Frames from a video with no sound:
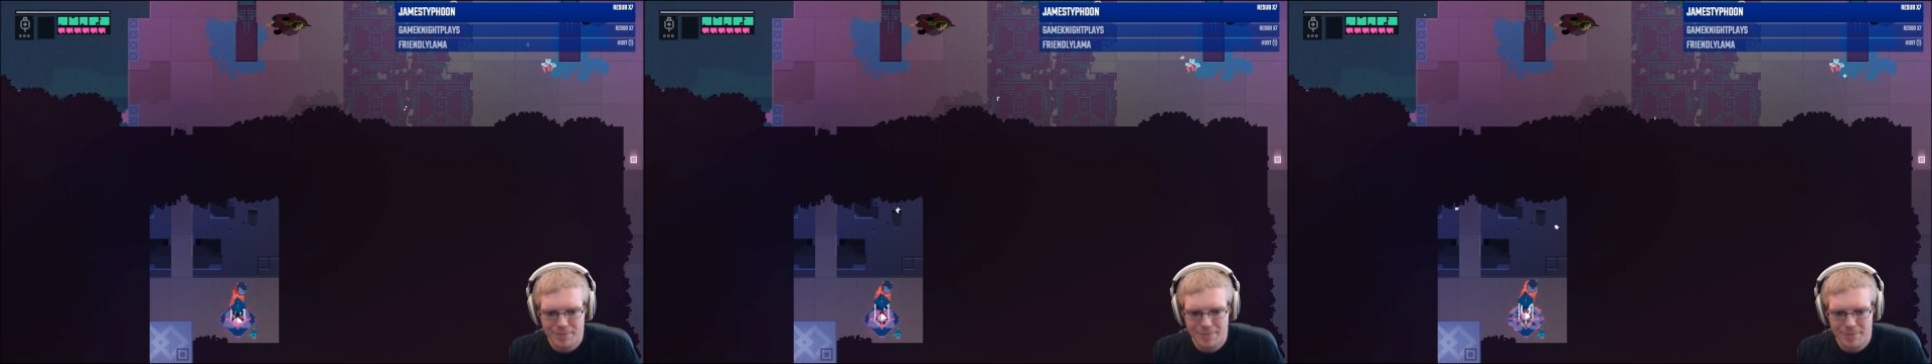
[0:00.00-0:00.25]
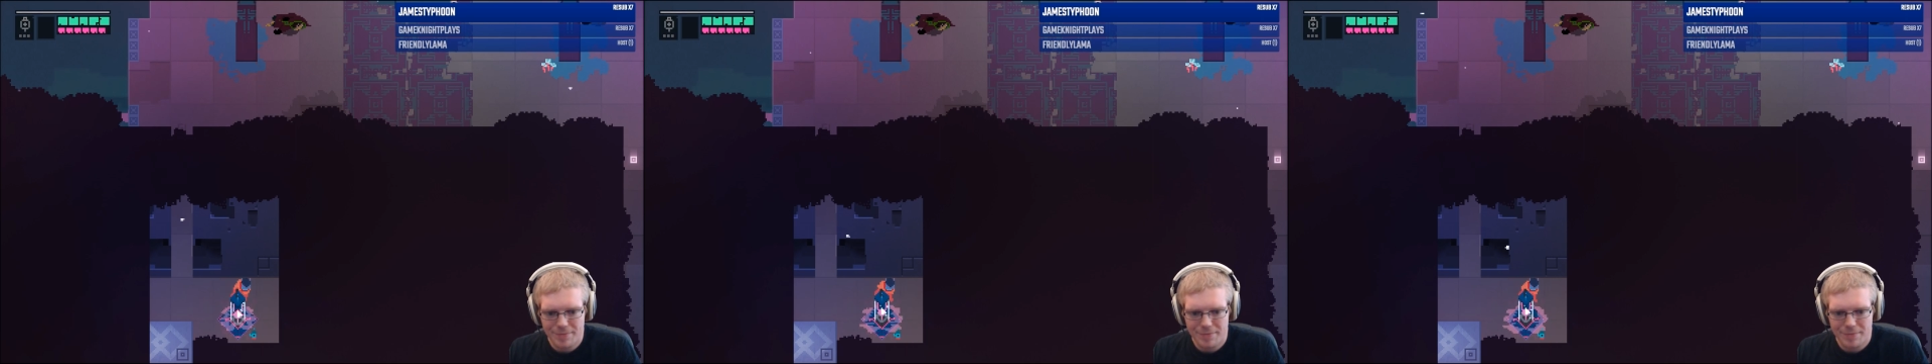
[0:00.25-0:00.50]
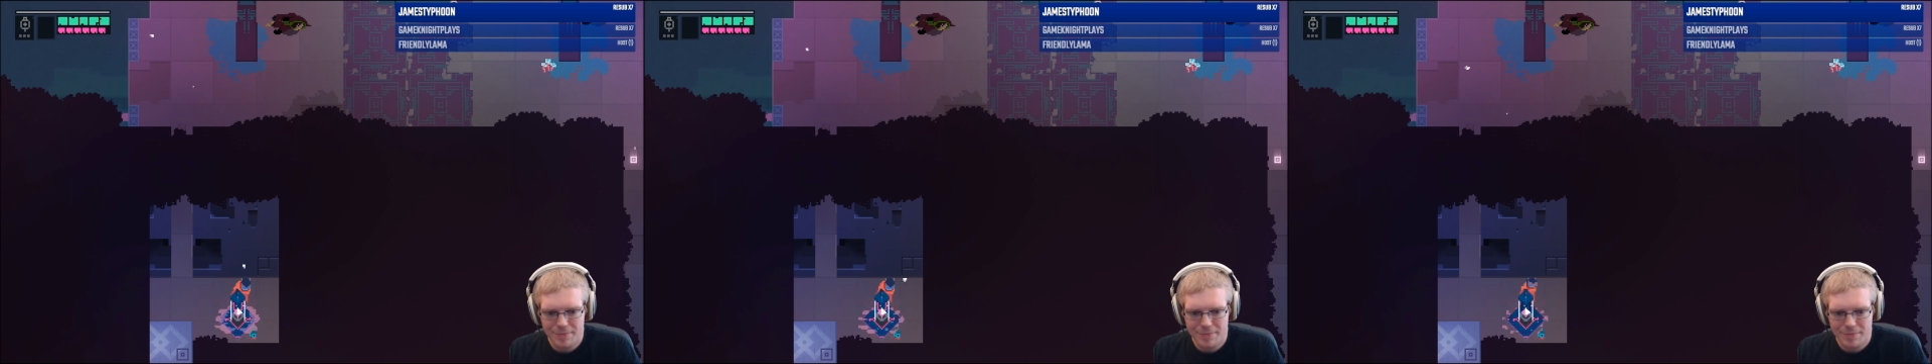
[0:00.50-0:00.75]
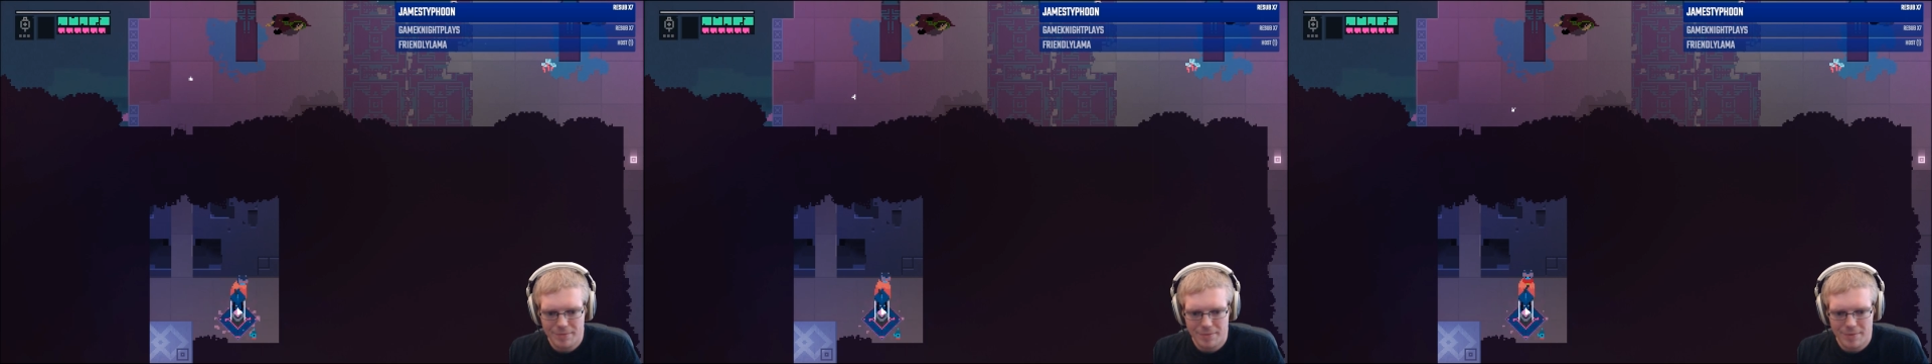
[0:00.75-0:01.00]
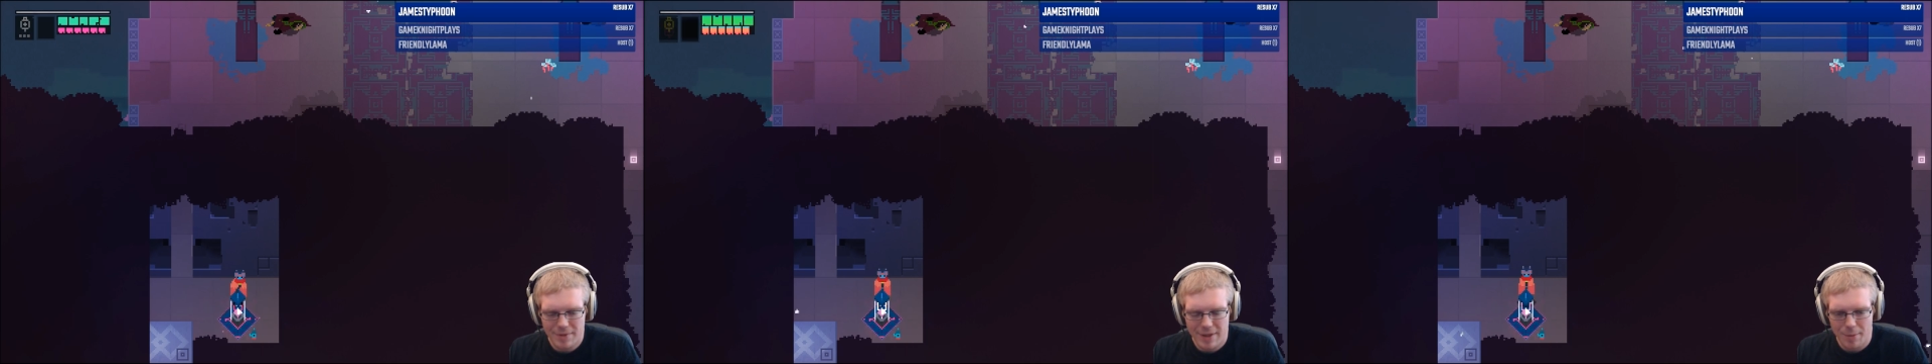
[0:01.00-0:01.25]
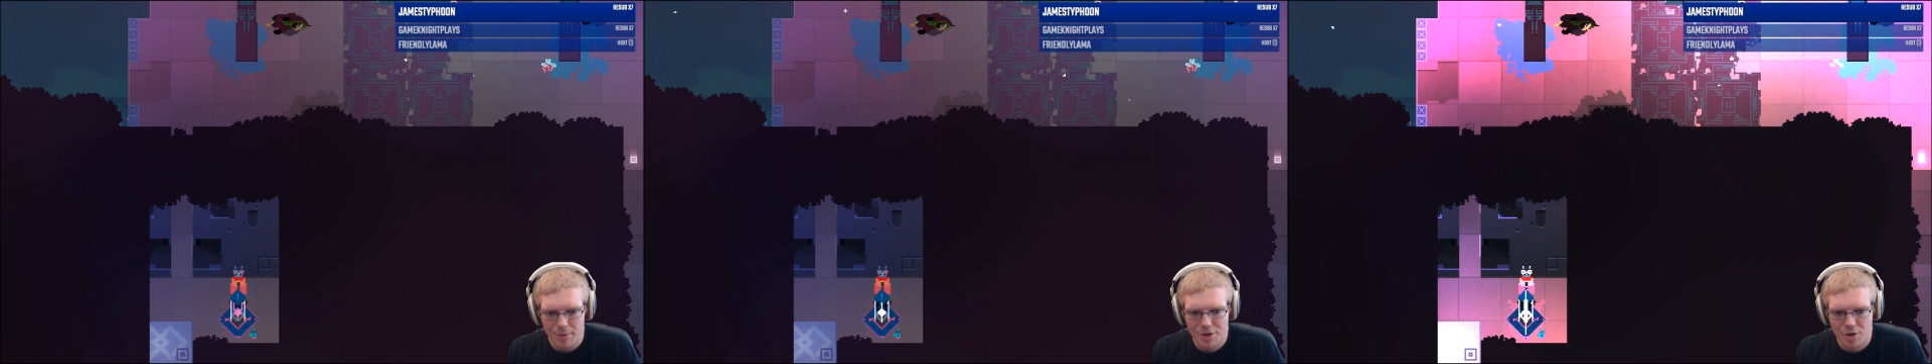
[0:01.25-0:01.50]

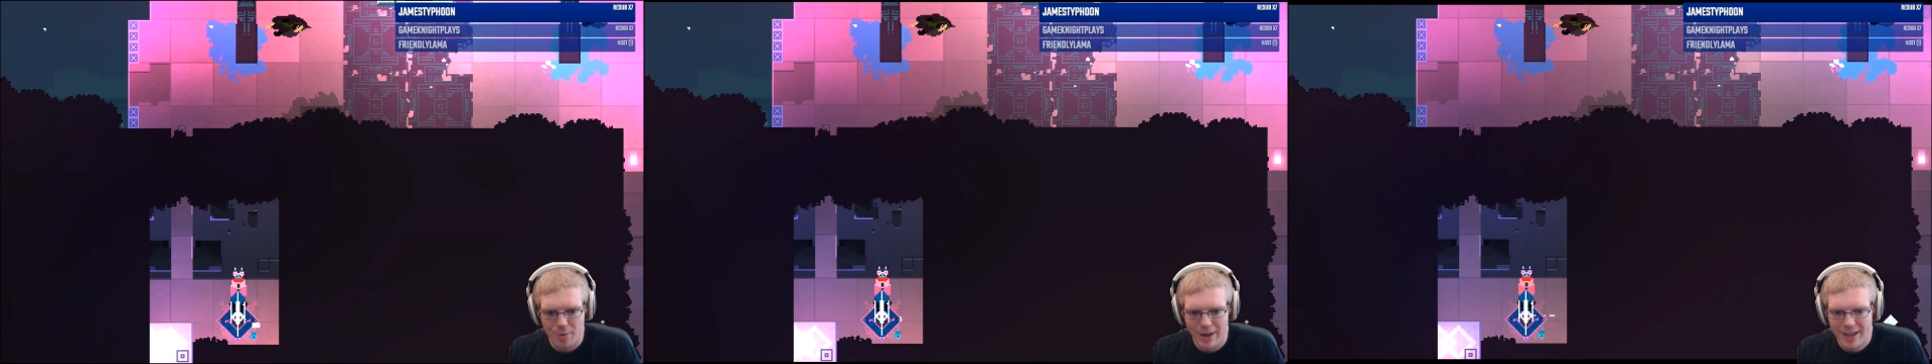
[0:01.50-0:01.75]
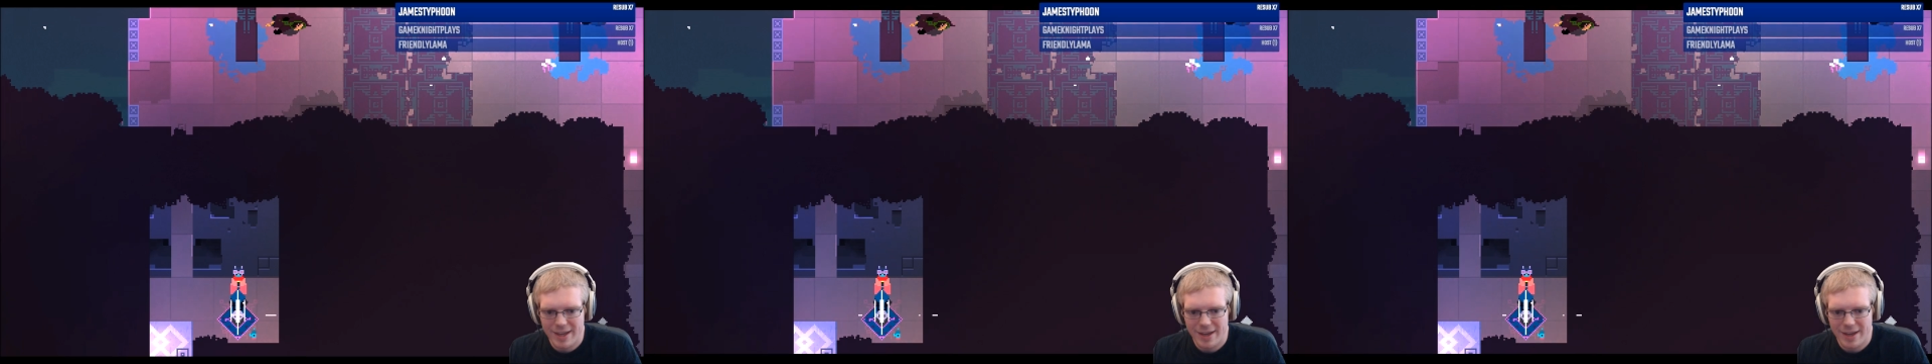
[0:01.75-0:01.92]
That was quick.